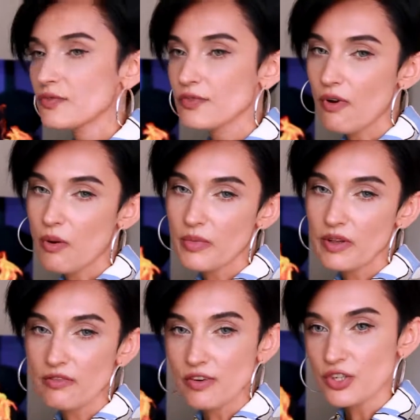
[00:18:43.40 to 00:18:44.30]
from
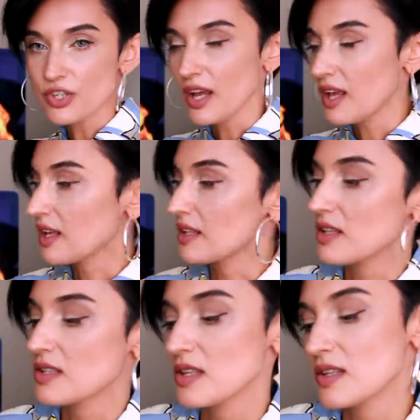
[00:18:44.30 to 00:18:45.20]
Yves Rocher, and
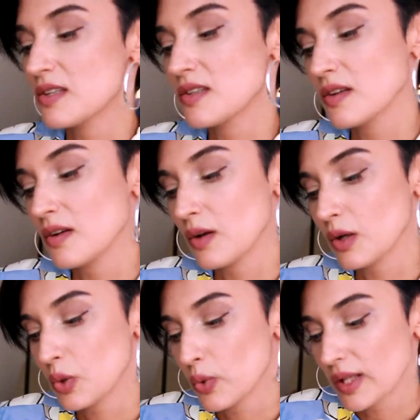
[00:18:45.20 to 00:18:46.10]
this is
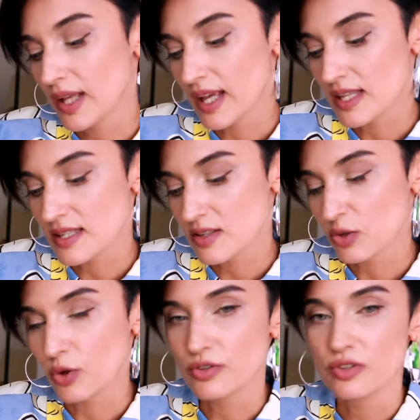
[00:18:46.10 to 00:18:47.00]
Quelques
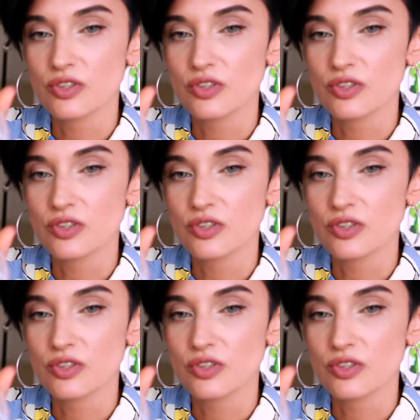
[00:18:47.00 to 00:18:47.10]
Notes